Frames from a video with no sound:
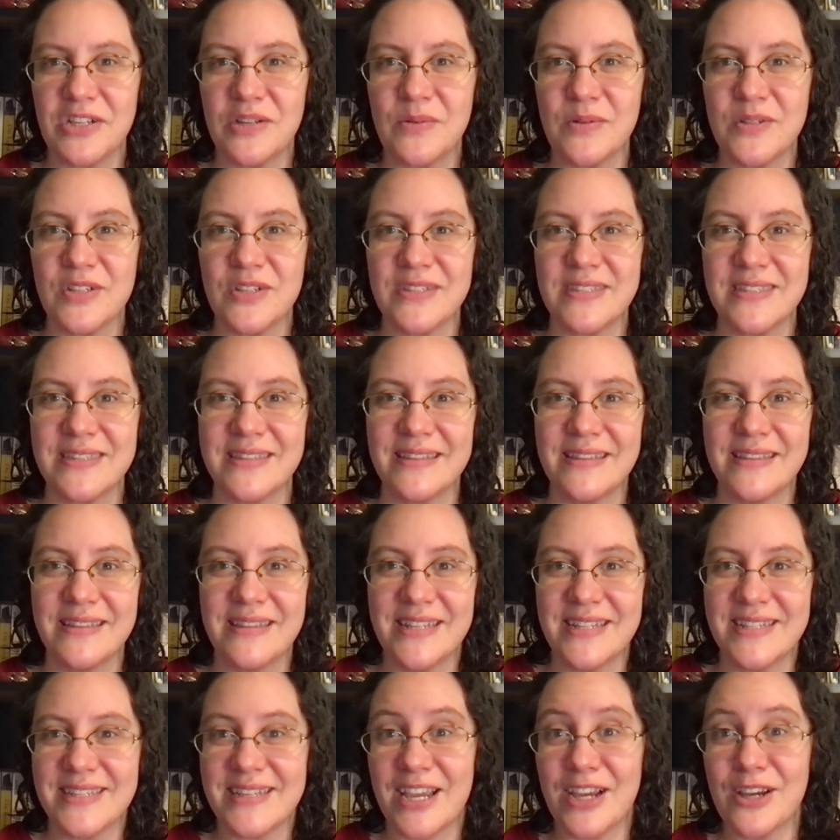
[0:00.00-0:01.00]
it was just
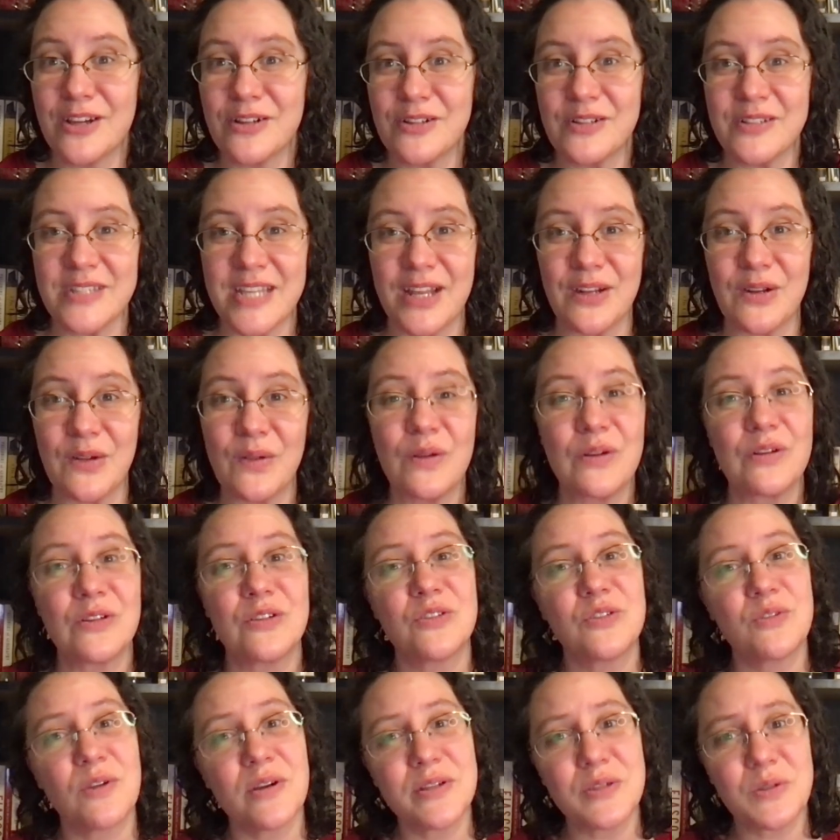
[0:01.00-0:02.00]
these characters had to learn to
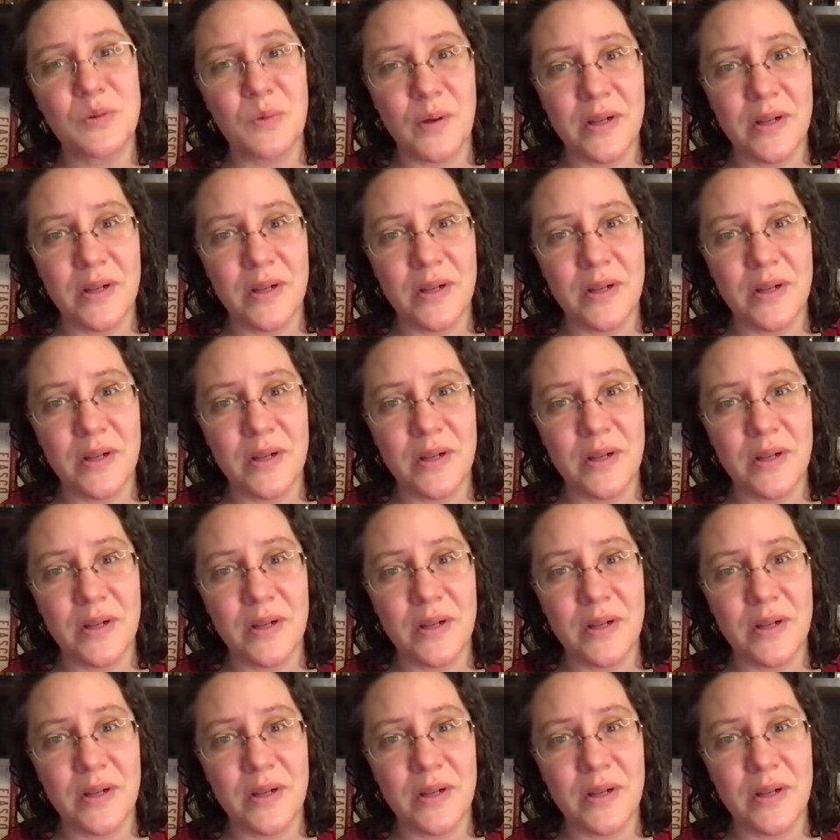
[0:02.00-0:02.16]
trust